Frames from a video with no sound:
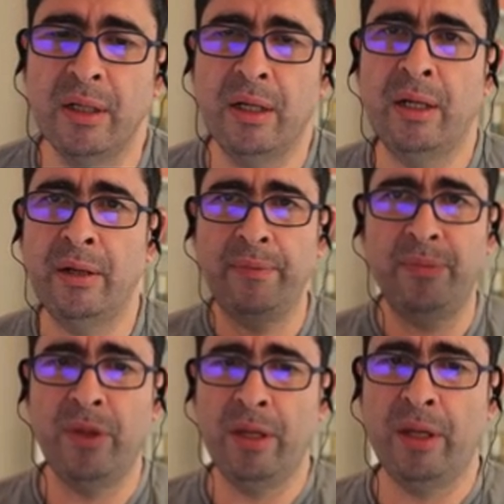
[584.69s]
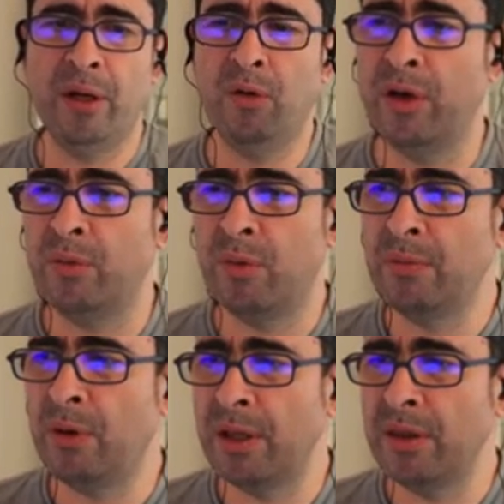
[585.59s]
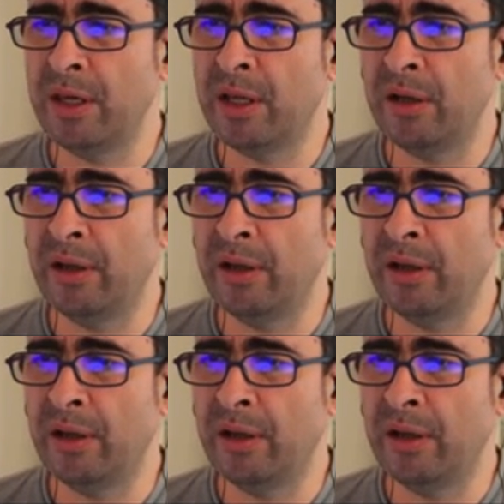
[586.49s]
are going one by one, they are